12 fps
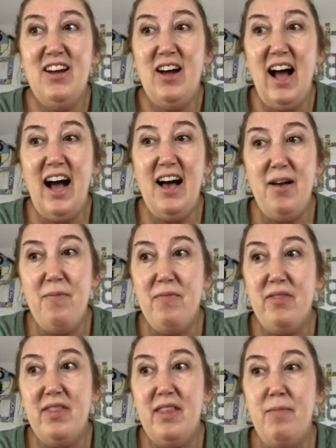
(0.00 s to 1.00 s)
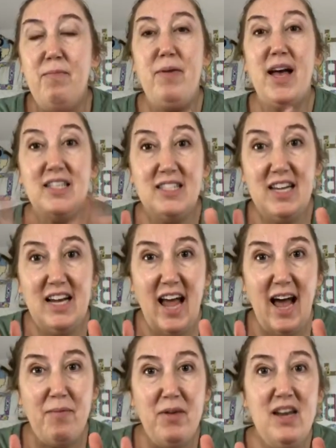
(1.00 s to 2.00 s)
The best thing
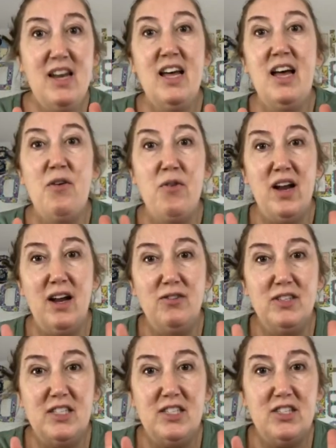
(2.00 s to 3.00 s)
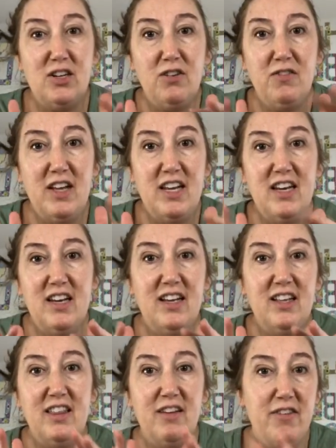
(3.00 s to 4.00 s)
happened when I was surfing
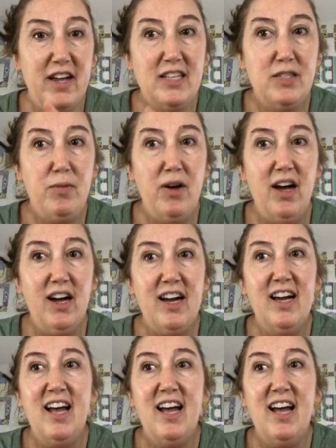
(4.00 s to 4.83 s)
the Facebook.